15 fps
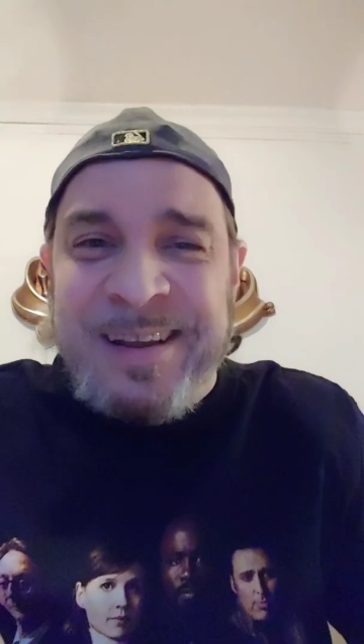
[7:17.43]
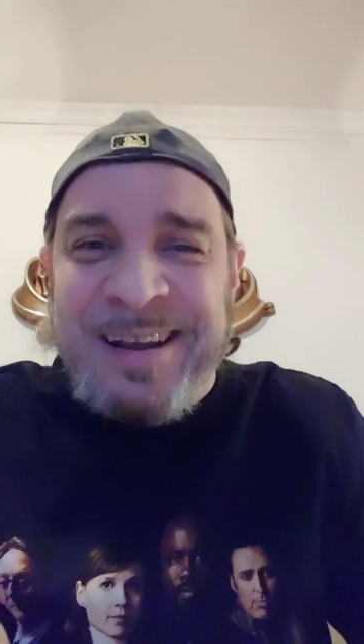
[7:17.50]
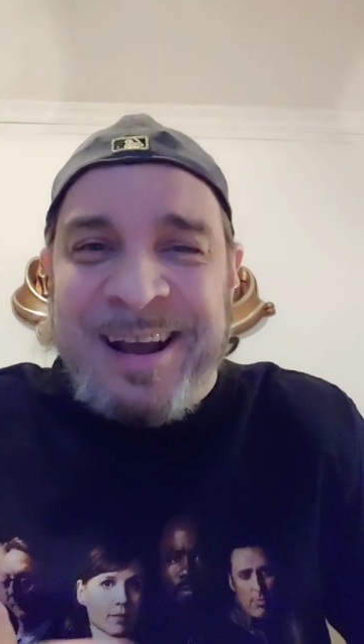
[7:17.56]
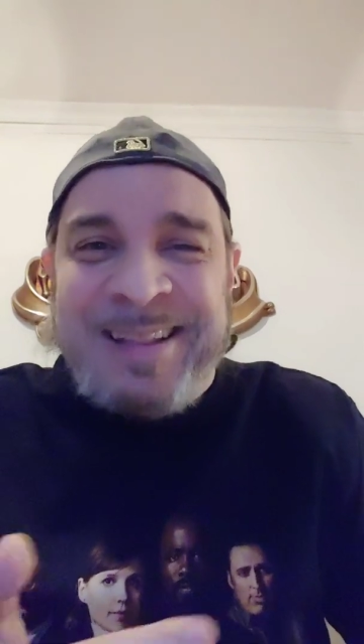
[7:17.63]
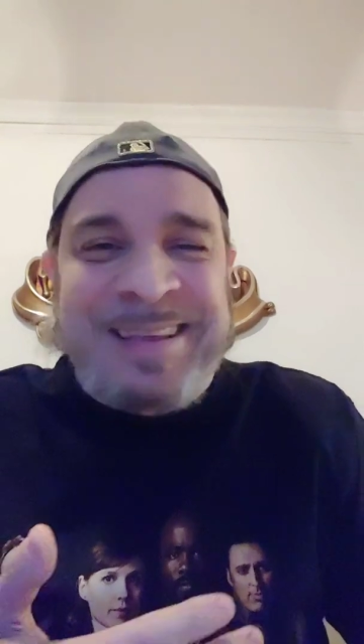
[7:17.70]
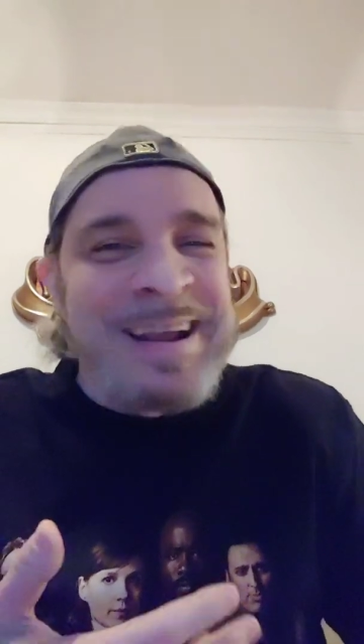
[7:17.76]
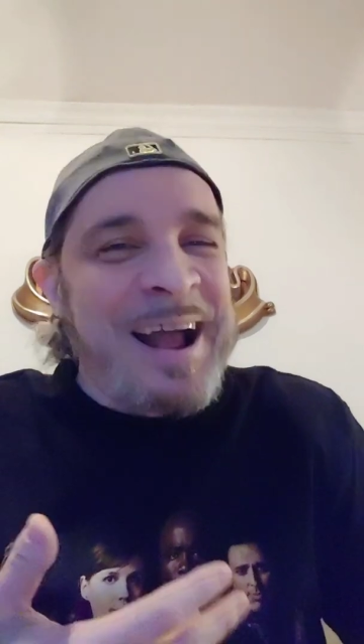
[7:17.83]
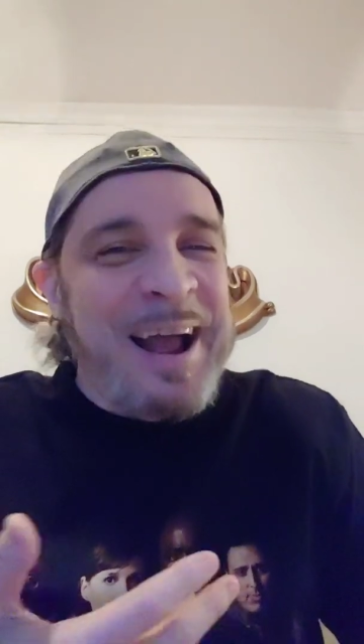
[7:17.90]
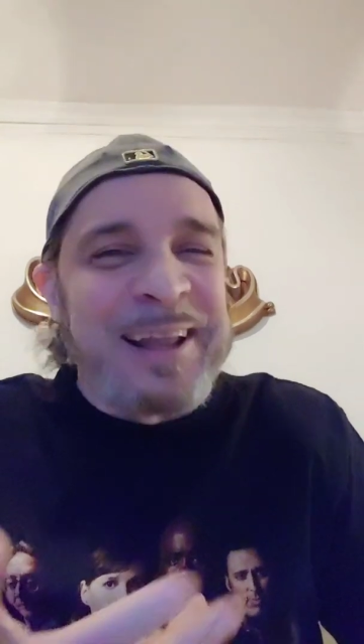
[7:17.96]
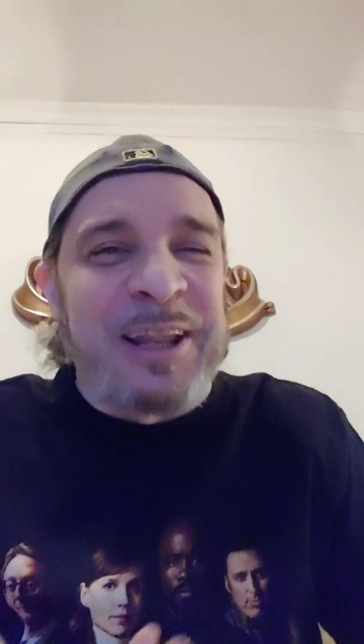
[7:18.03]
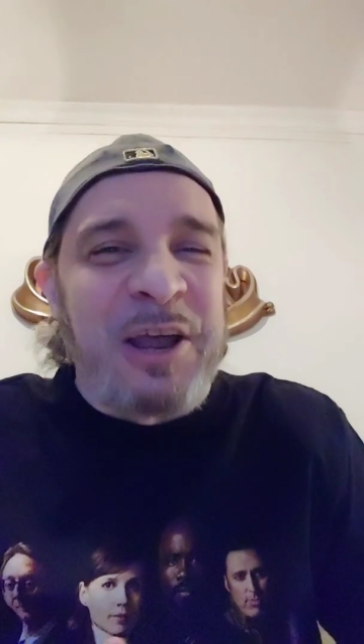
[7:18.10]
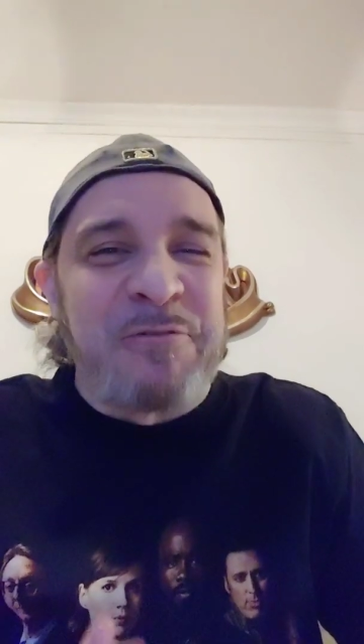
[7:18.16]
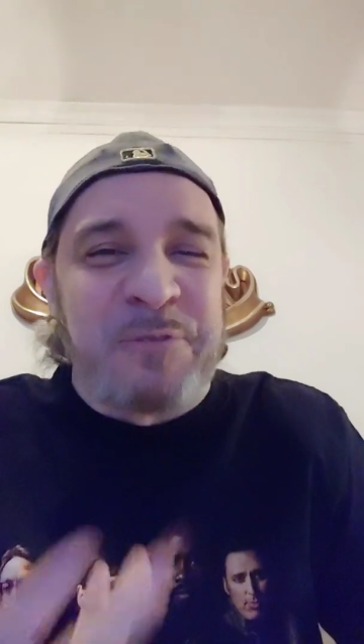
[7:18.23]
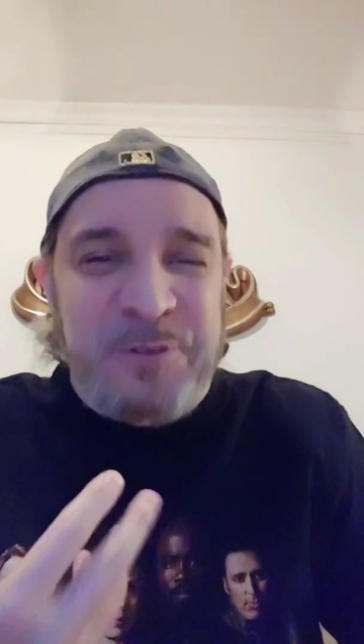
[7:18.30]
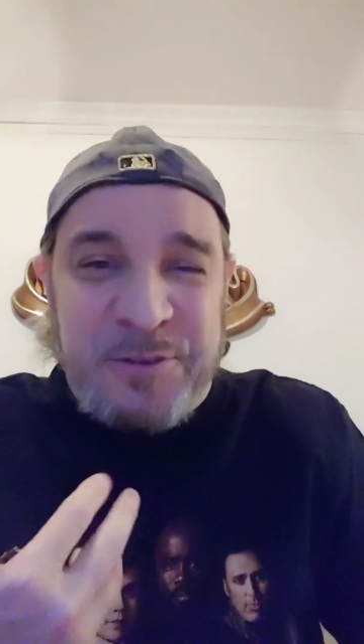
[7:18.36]
I think High
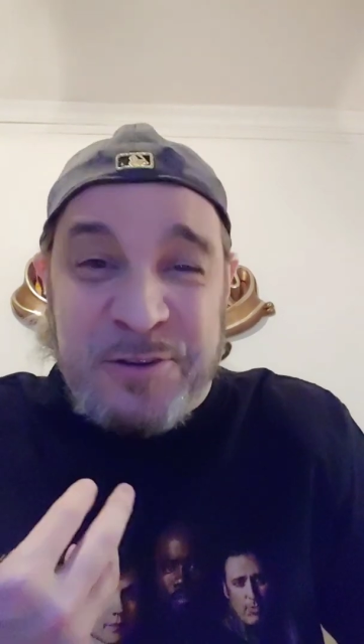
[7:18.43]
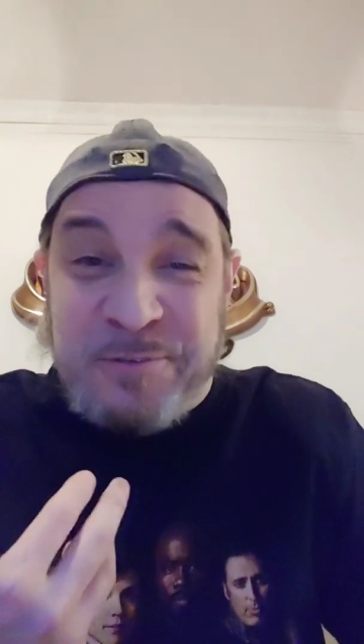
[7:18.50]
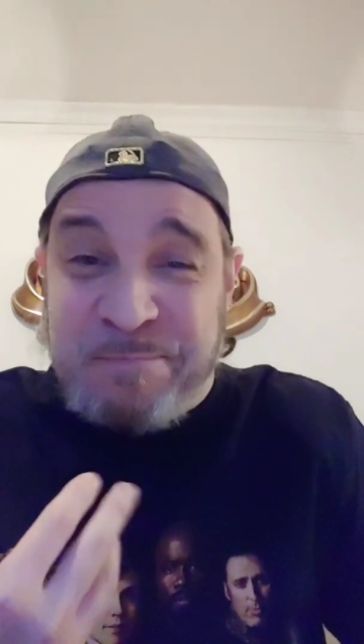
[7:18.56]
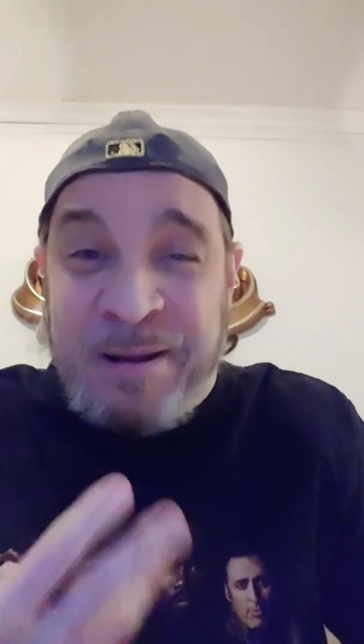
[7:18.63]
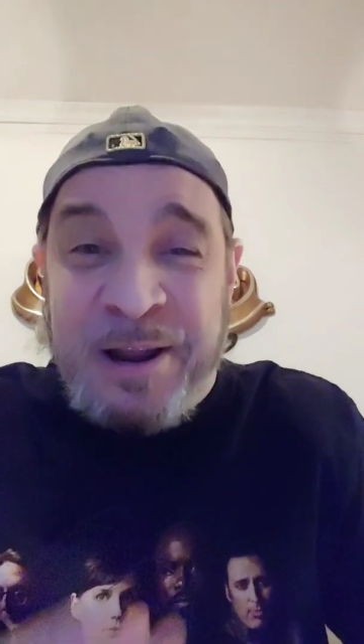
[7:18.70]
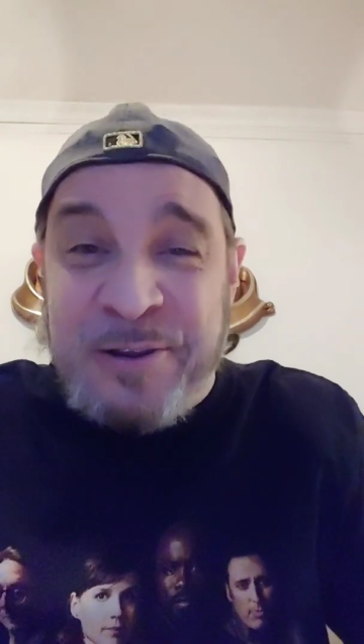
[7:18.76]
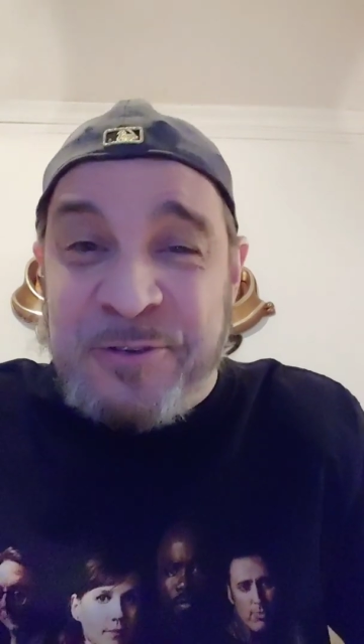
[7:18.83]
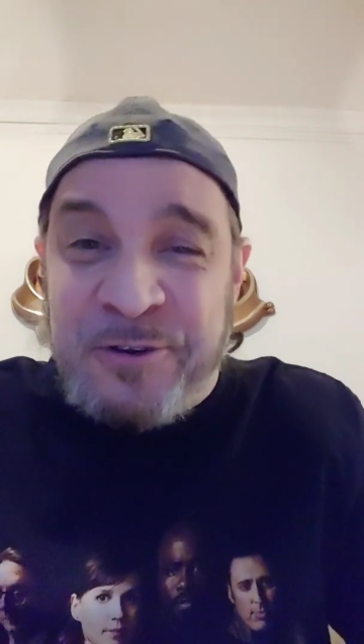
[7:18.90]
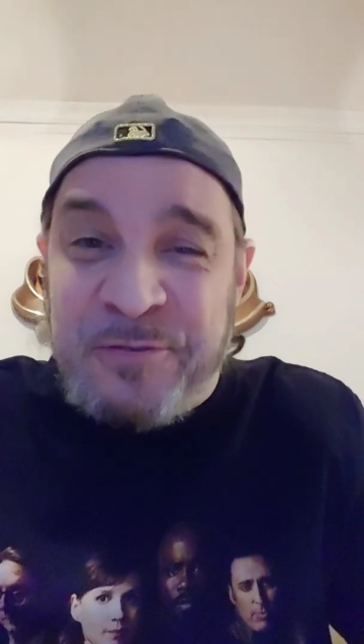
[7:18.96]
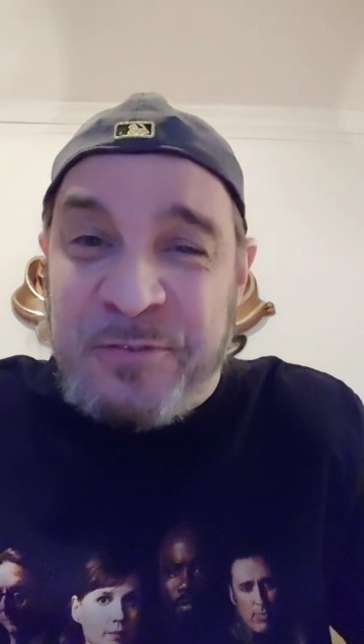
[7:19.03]
Life was a sponsor